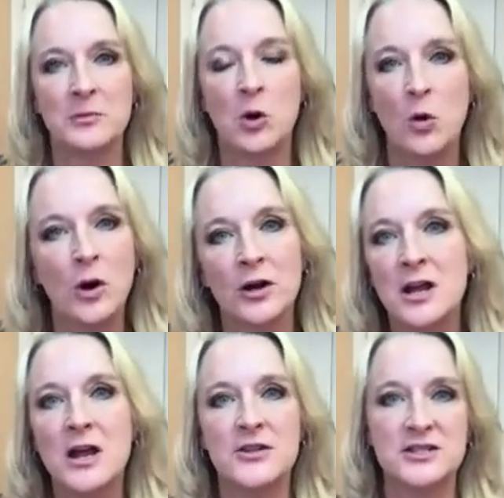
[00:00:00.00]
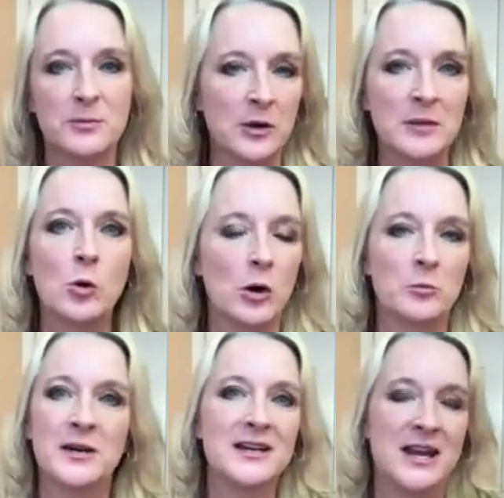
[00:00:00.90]
Court, the Supreme Court
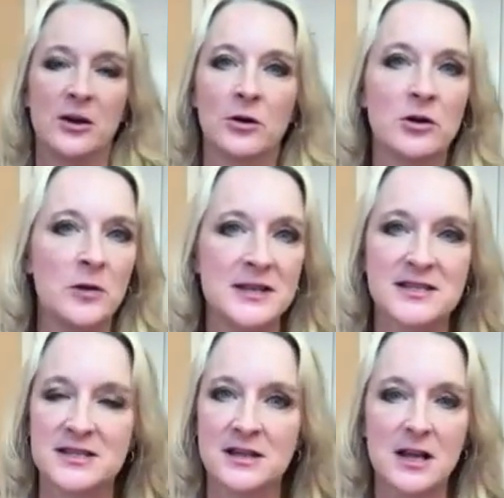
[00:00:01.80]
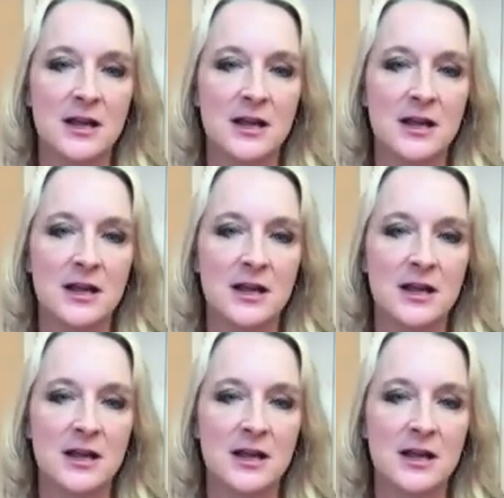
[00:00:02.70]
would adhere to its,